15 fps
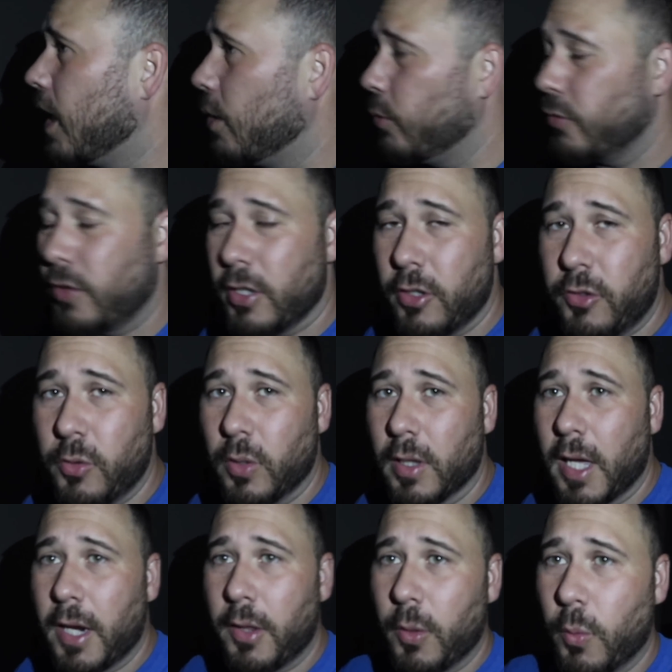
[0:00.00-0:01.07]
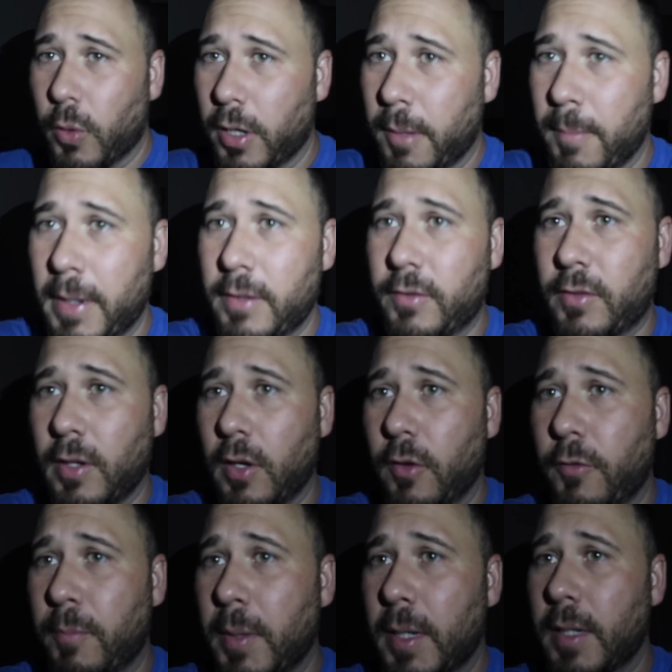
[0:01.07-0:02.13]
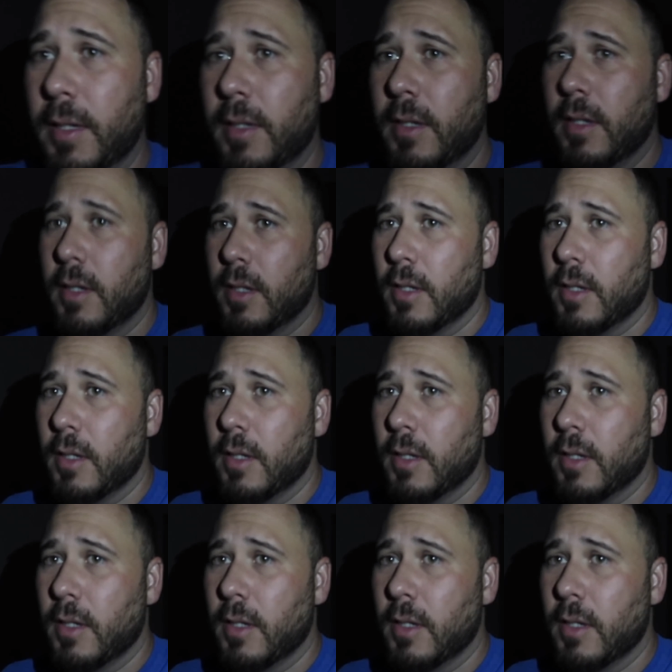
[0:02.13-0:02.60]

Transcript: I was gonna do a lot of the work myself, but